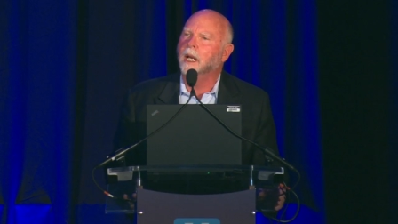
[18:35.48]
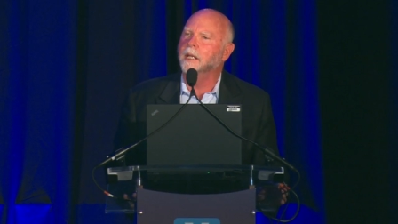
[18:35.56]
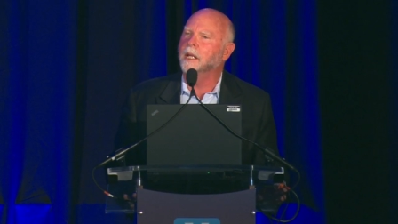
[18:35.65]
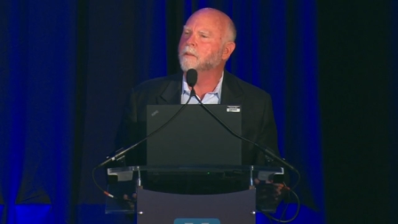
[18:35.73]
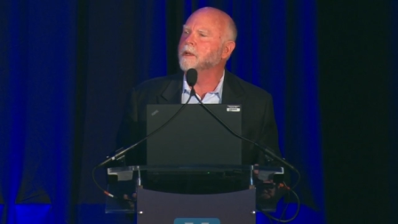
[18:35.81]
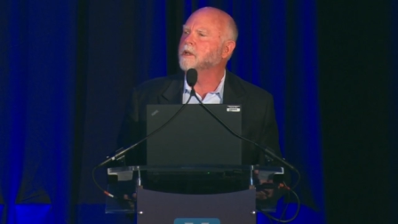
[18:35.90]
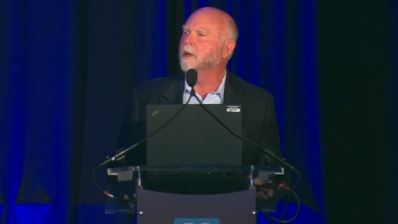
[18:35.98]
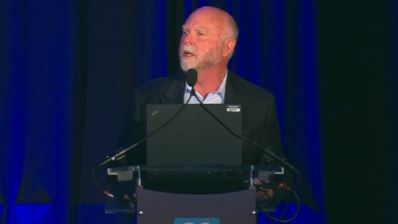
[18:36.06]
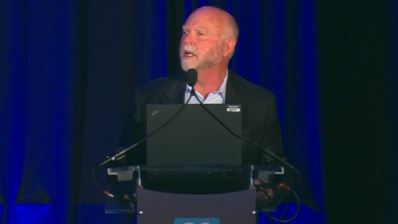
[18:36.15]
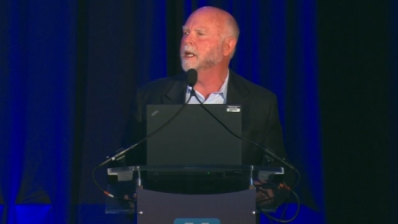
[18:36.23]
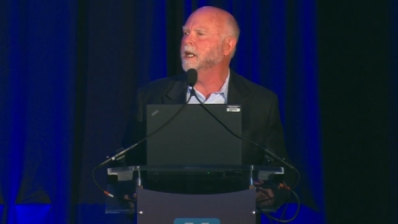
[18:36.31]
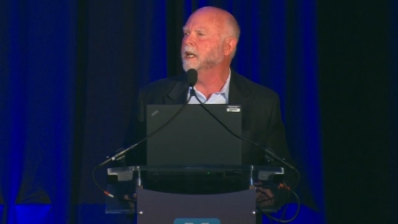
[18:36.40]
And then we started
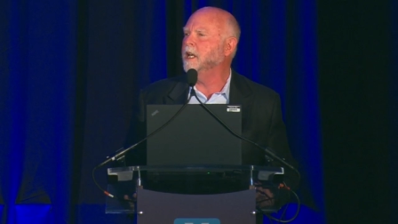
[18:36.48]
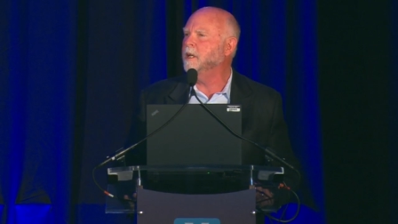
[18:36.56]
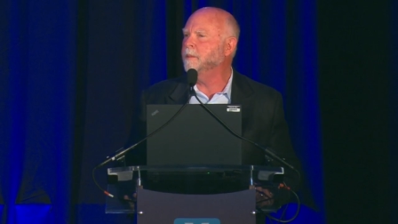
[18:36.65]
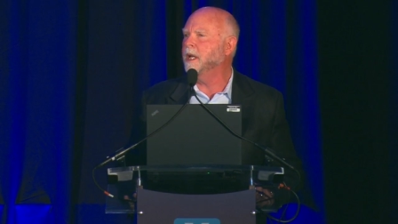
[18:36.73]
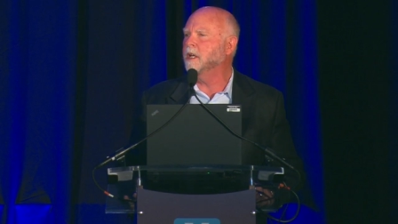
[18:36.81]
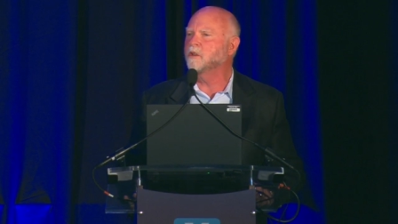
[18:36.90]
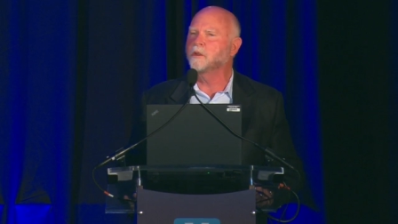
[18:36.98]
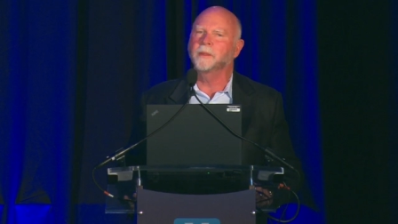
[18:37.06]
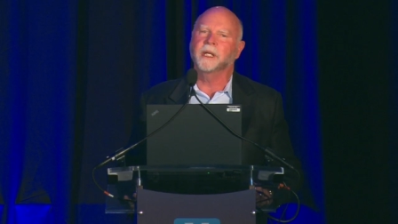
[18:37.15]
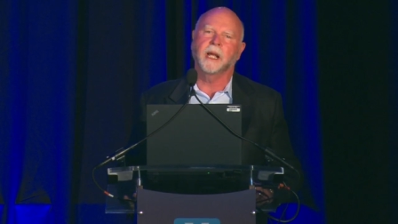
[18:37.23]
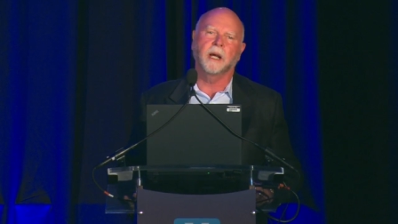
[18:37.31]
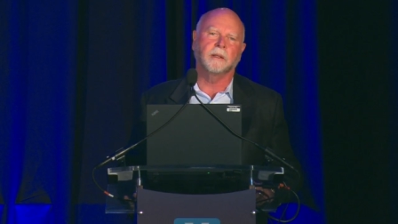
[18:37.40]
getting emails from
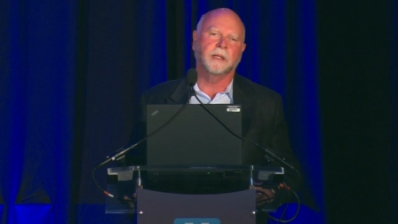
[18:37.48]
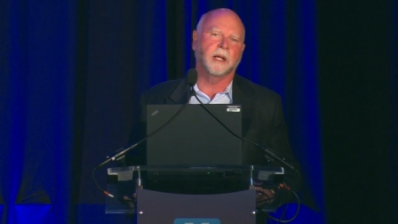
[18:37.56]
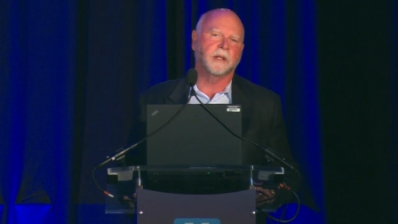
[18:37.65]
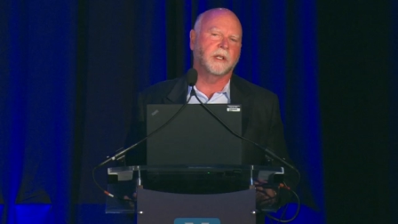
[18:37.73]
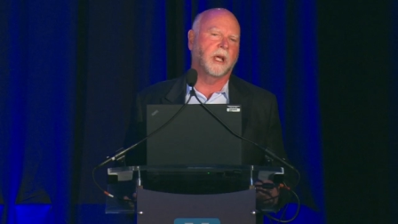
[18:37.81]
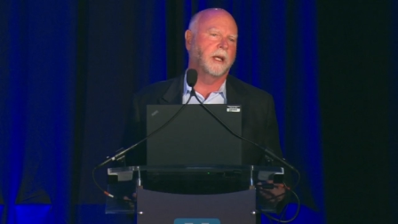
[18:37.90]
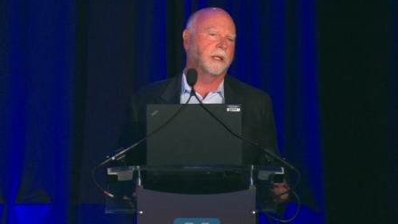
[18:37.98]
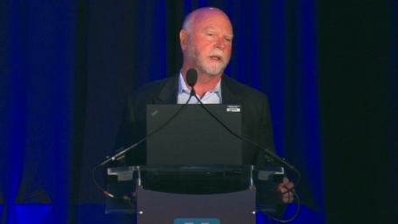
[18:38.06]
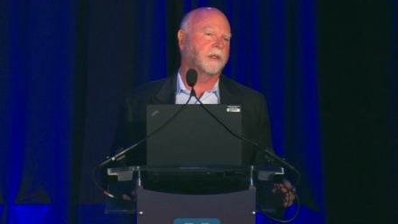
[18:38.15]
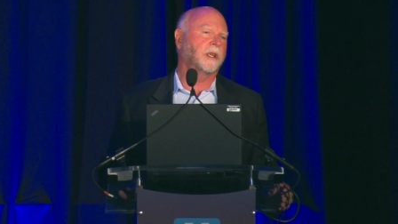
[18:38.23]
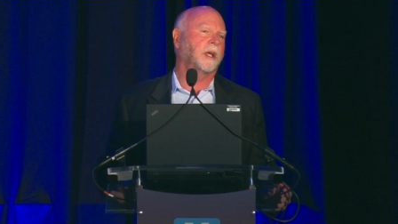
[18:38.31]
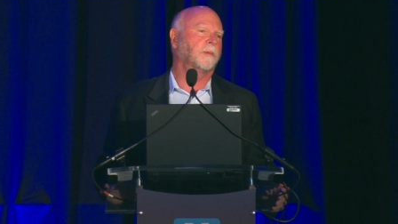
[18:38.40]
a Caltech
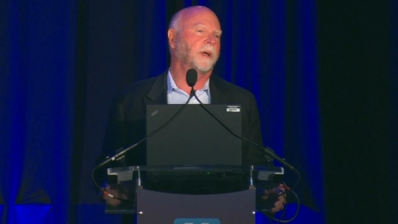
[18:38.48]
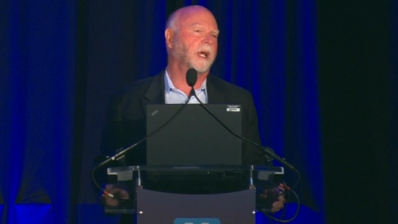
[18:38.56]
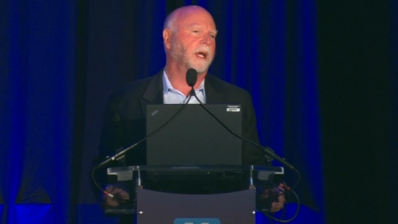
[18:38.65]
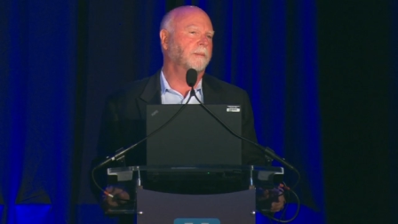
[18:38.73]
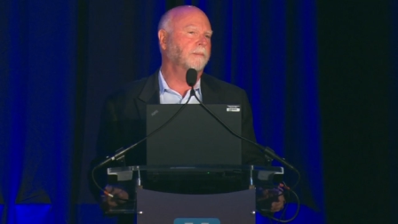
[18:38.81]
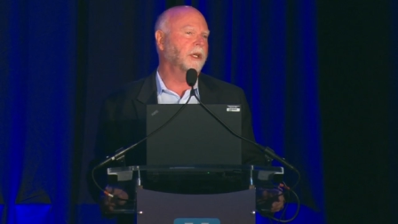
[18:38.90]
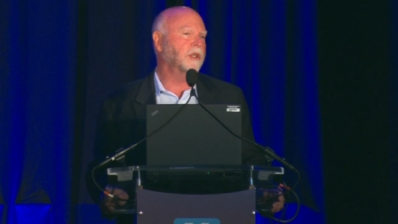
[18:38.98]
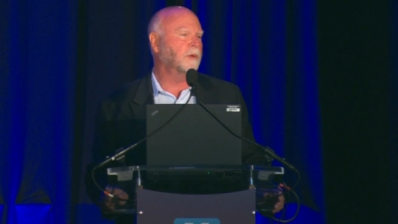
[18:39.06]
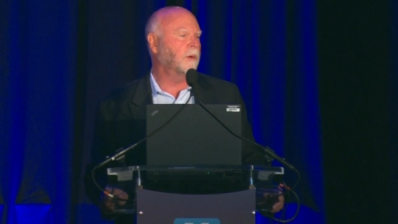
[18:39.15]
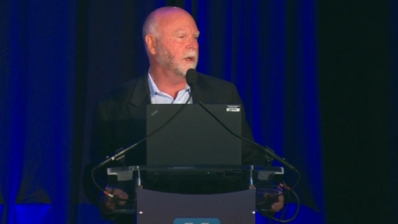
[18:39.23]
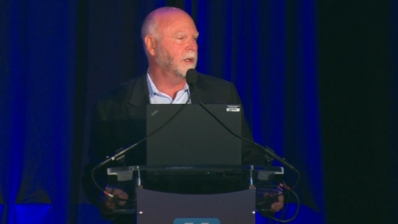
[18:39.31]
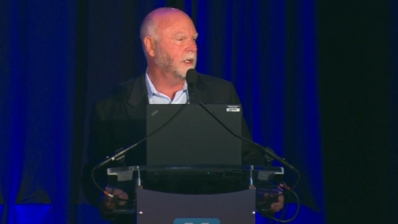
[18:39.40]
scientist saying we had
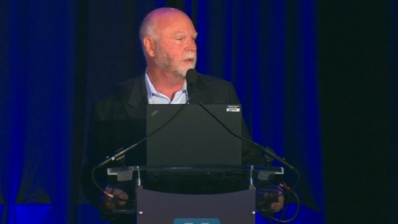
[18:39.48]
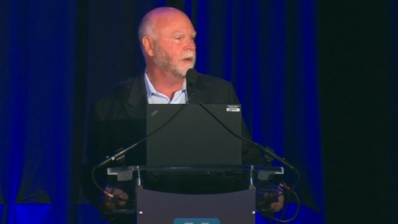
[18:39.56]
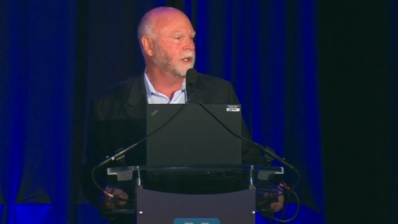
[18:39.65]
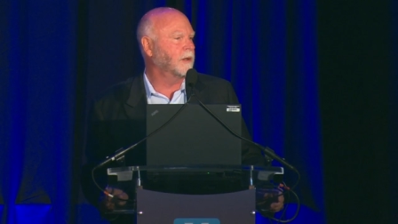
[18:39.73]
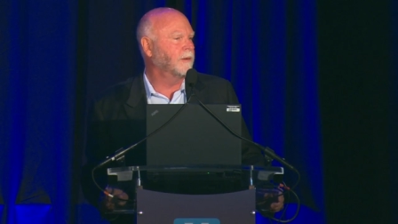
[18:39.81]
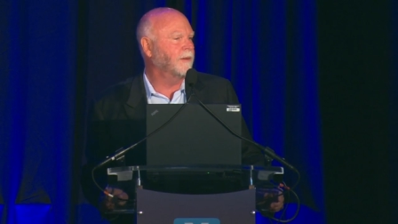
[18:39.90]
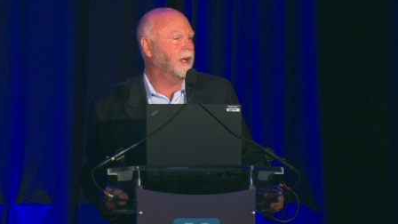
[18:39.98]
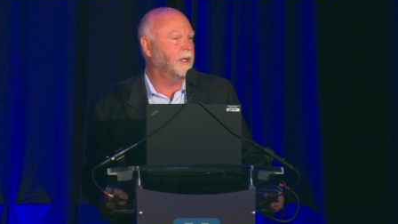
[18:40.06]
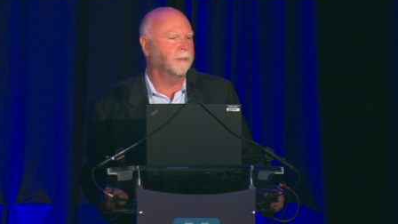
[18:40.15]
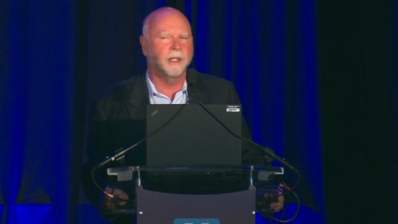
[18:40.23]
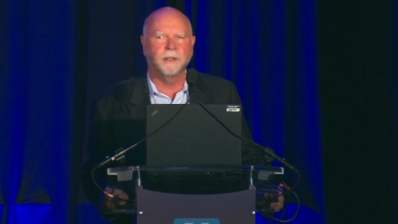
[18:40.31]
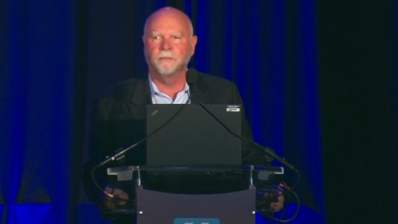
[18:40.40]
misquoted Richard
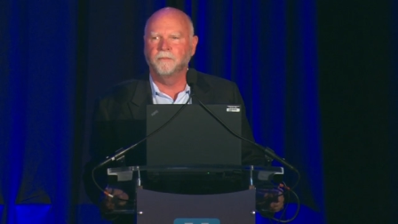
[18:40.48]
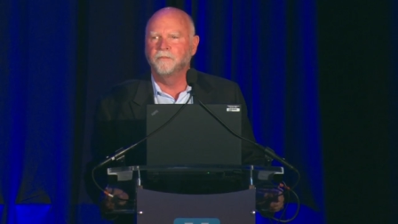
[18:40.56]
Feynman.